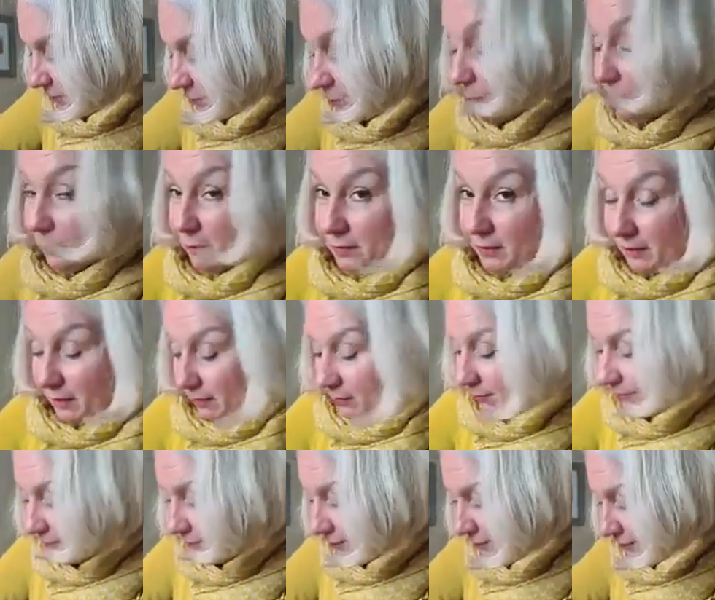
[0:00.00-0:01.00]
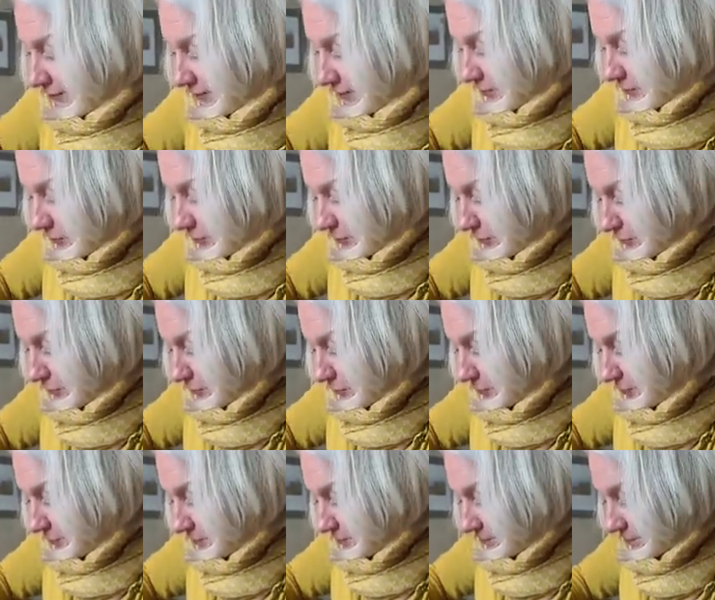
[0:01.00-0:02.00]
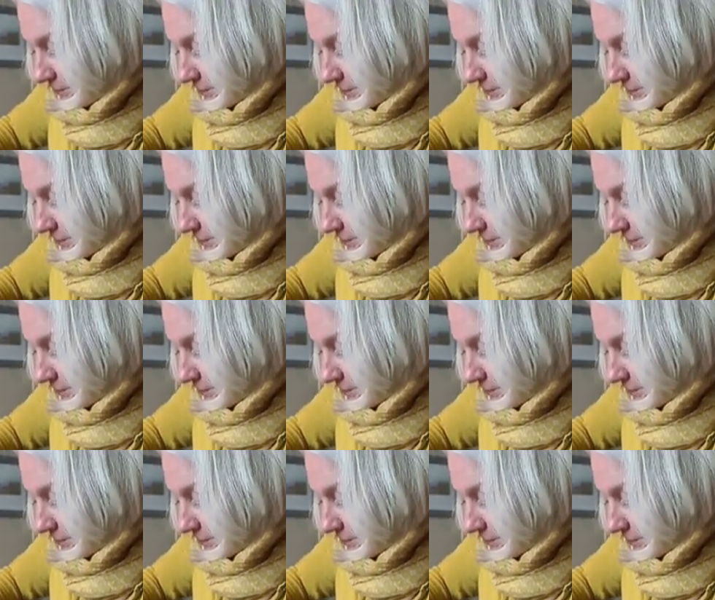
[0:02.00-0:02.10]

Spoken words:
quilting for